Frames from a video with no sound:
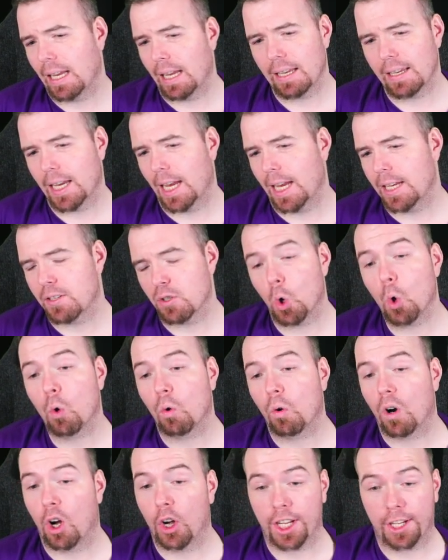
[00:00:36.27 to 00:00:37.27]
It's
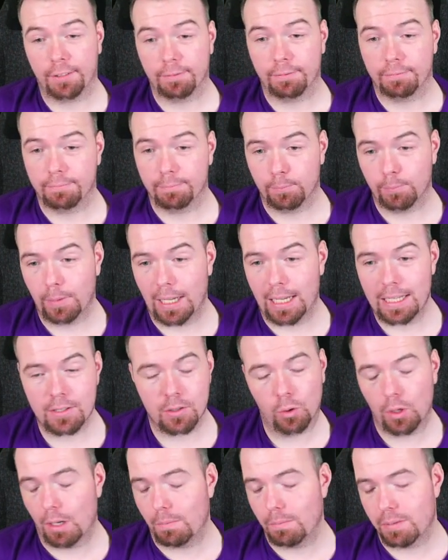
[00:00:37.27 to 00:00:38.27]
alright. That's
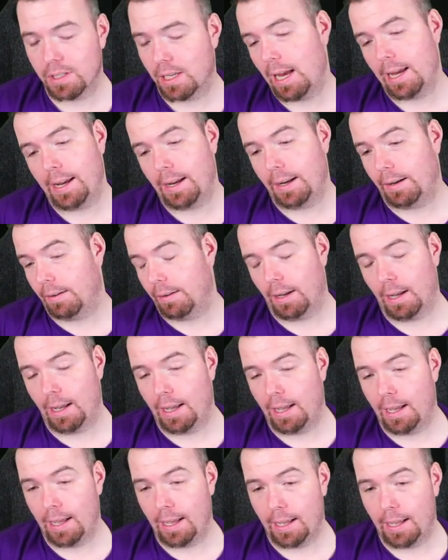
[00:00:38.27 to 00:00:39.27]
all I'm saying.
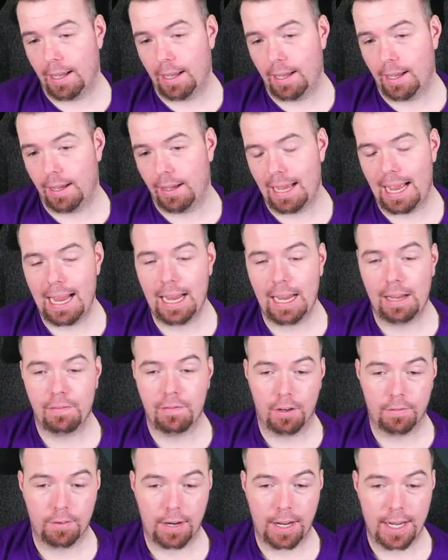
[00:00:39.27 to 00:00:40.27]
Uh,
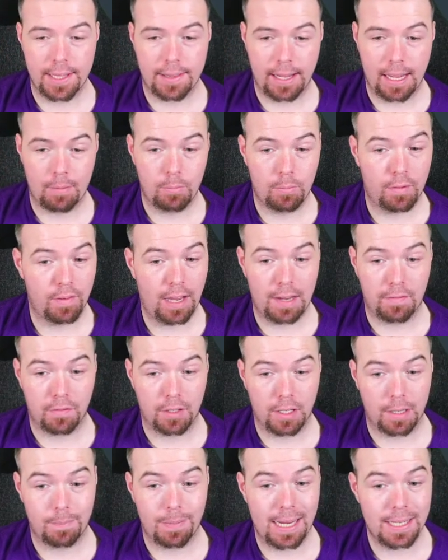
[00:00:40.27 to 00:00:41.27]
85 rated DM with
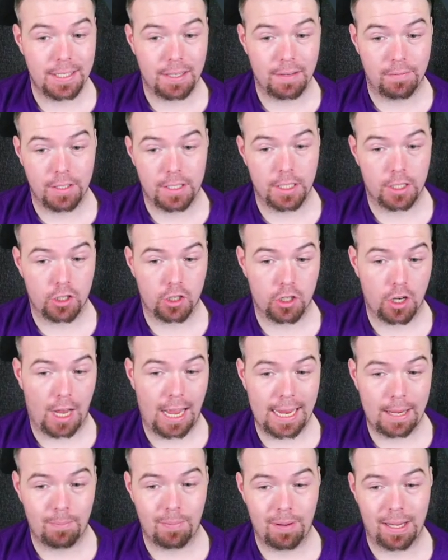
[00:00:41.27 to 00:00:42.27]
83 pace, 76 shot,
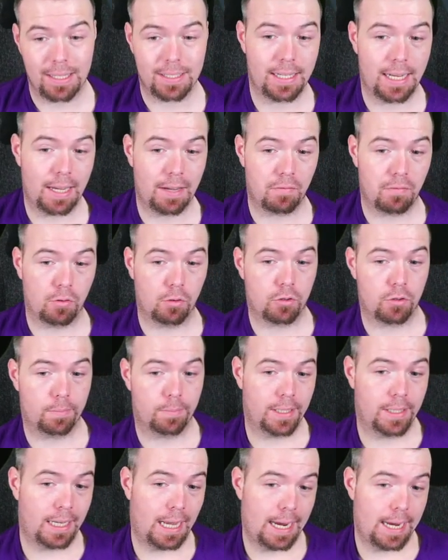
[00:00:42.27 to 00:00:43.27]
80 passing, 84
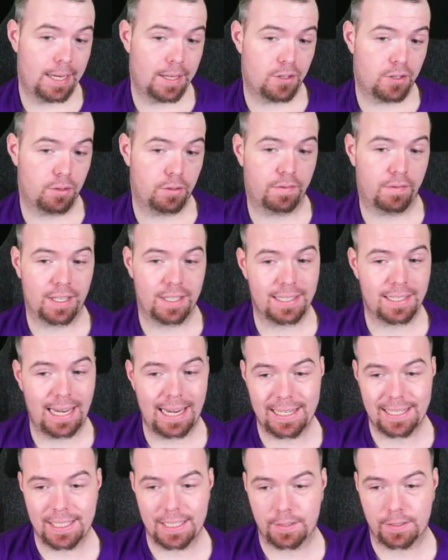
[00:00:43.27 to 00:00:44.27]
dribbling, 82 defense,
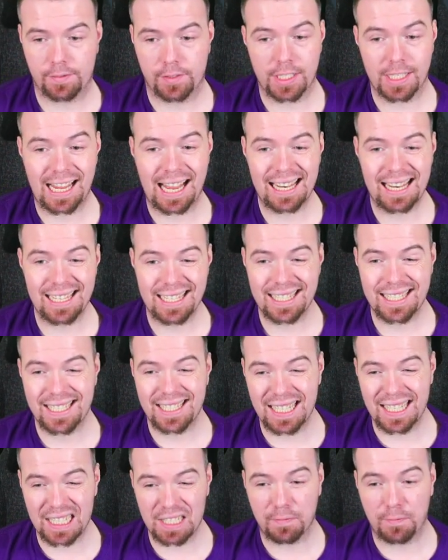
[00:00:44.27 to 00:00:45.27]
86 physicality,
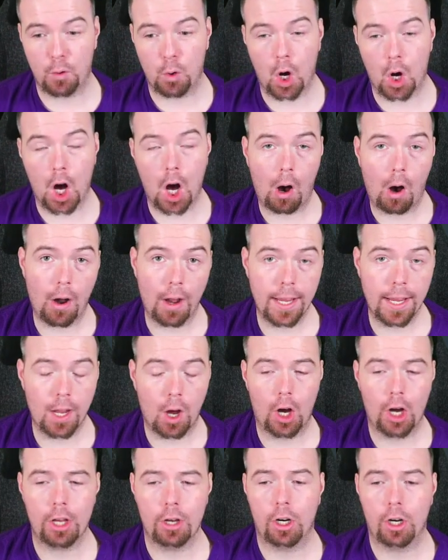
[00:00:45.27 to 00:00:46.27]
six foot high,
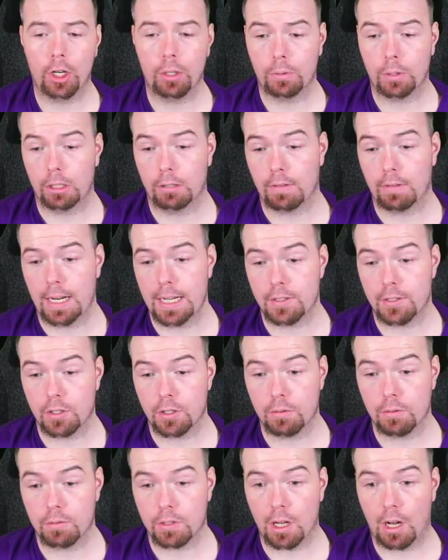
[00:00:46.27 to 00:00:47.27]
high high work rates,
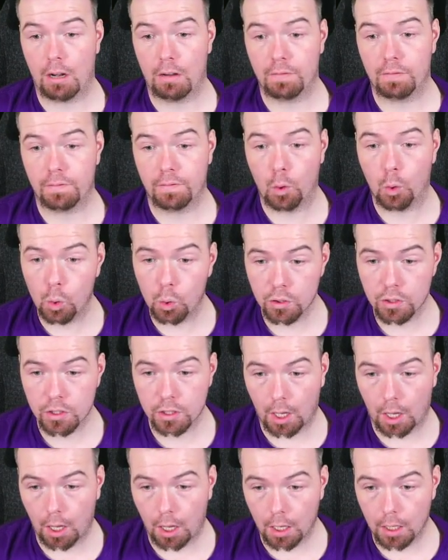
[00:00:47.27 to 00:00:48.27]
two star, four
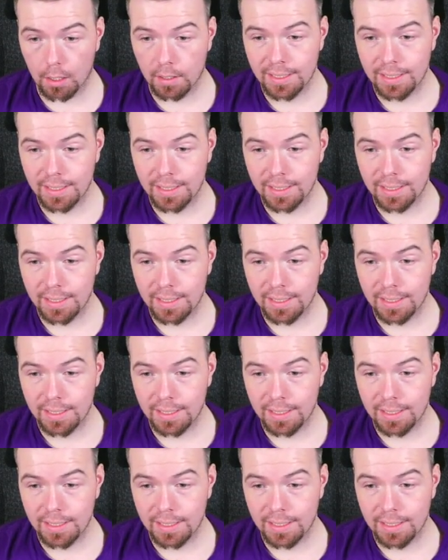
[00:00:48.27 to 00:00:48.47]
star.